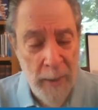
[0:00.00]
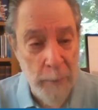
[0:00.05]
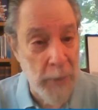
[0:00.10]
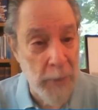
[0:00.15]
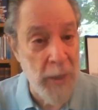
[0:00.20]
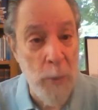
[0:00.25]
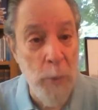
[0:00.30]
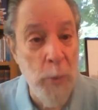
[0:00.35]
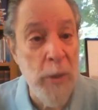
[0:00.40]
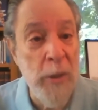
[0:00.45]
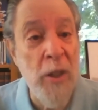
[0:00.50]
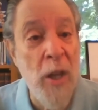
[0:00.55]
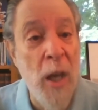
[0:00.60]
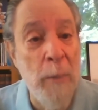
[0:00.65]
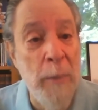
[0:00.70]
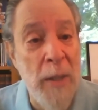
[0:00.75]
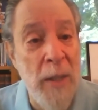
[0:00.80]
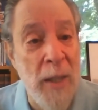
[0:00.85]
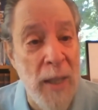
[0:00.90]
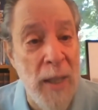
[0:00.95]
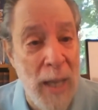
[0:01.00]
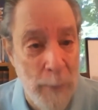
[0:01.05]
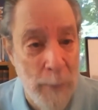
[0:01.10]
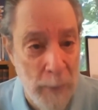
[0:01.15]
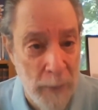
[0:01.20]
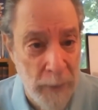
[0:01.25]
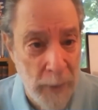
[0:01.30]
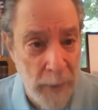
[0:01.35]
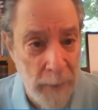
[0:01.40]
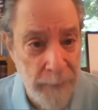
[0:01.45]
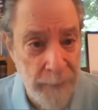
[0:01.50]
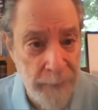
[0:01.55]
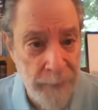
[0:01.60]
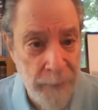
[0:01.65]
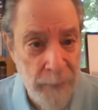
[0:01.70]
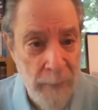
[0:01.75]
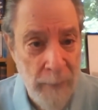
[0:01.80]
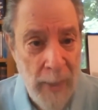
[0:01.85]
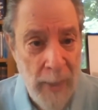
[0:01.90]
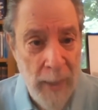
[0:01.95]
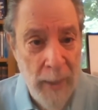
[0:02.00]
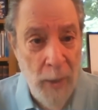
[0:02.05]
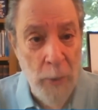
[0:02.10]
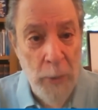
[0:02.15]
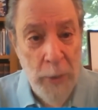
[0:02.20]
But they wouldn't tell me the name of it.